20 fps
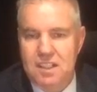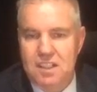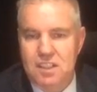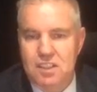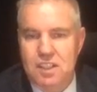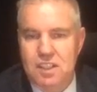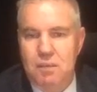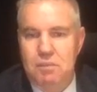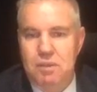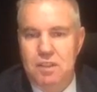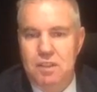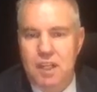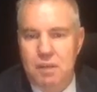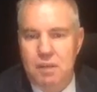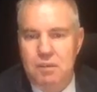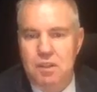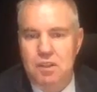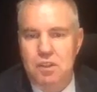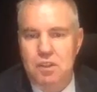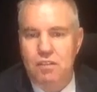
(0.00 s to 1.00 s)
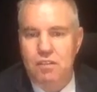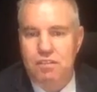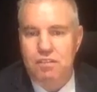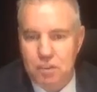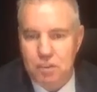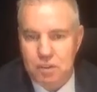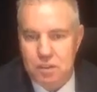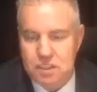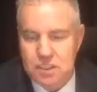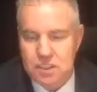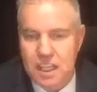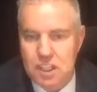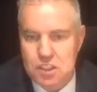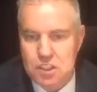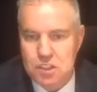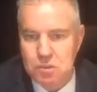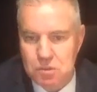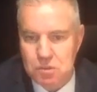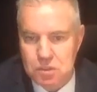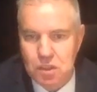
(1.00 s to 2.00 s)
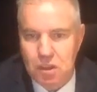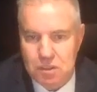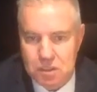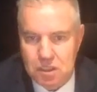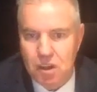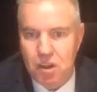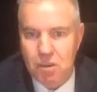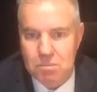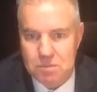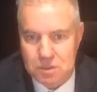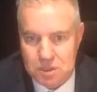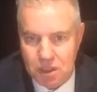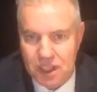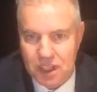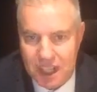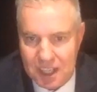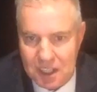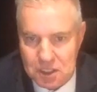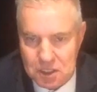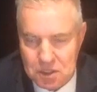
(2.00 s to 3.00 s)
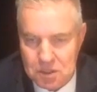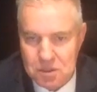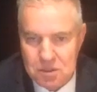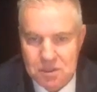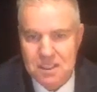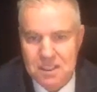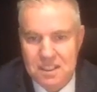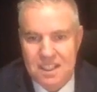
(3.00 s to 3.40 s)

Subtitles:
www.firstnational.com.au.